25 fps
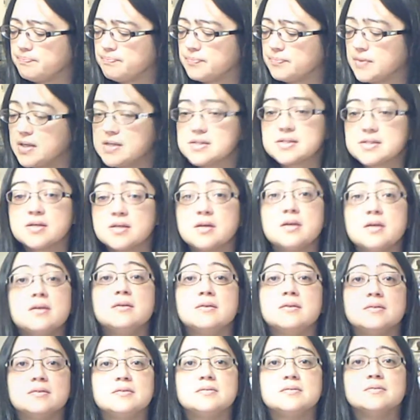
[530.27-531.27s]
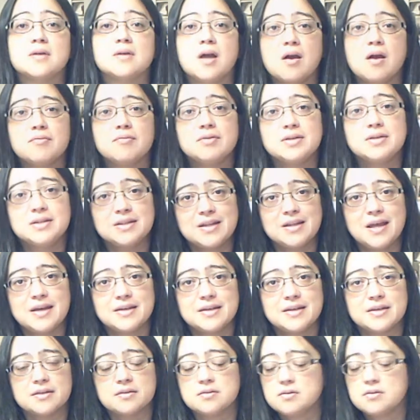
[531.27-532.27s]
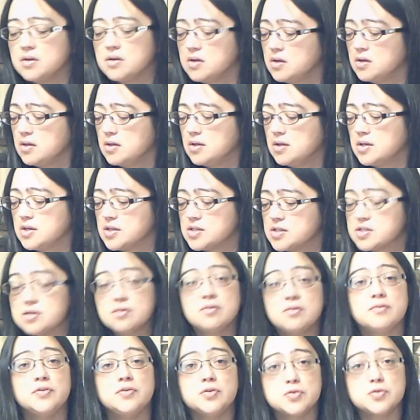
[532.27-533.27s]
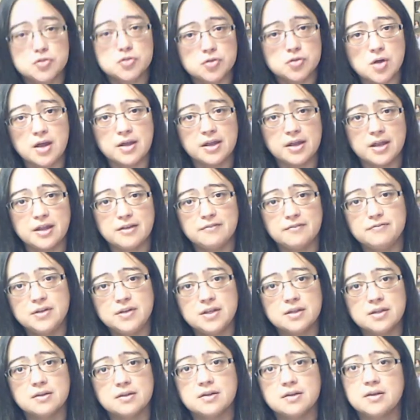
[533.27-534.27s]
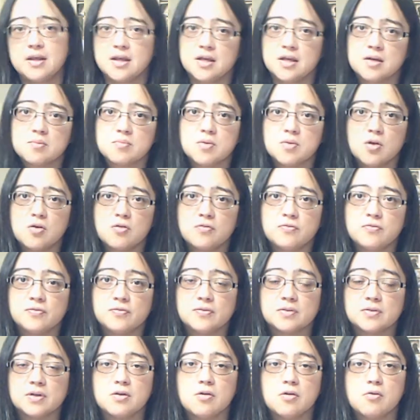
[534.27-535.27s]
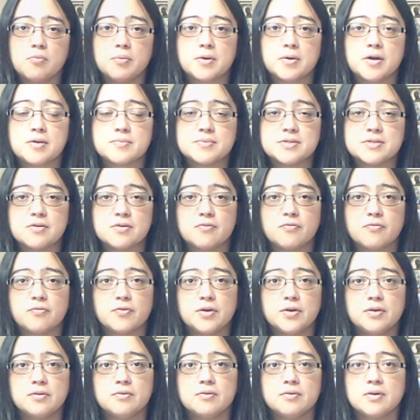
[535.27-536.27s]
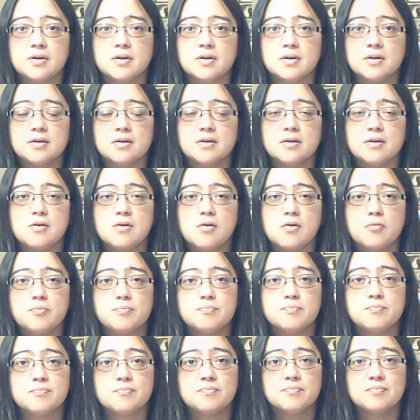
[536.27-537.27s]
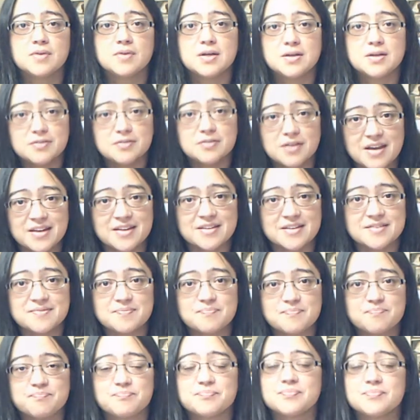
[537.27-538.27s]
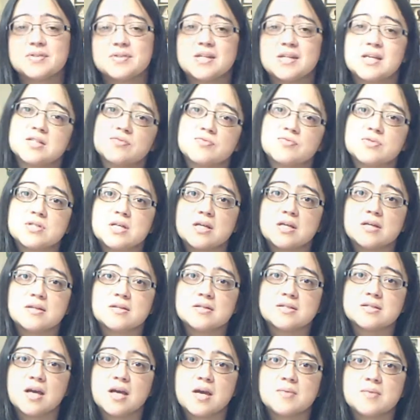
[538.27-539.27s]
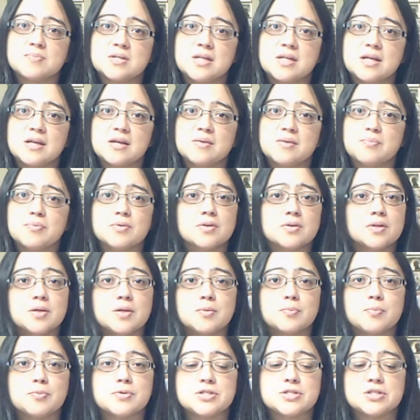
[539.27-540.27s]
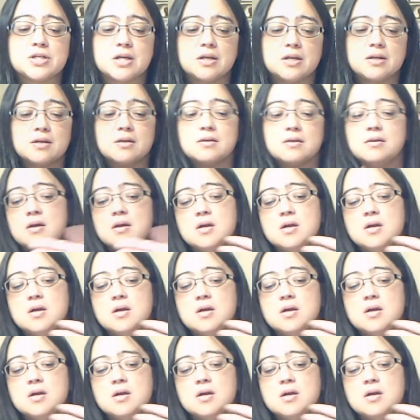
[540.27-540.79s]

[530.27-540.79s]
It's good. I really like it. So if you try a veal and ham loaf, I hope it comes out for you, and I hope that you like it. Thanks for taking the time today. I really appreciate it.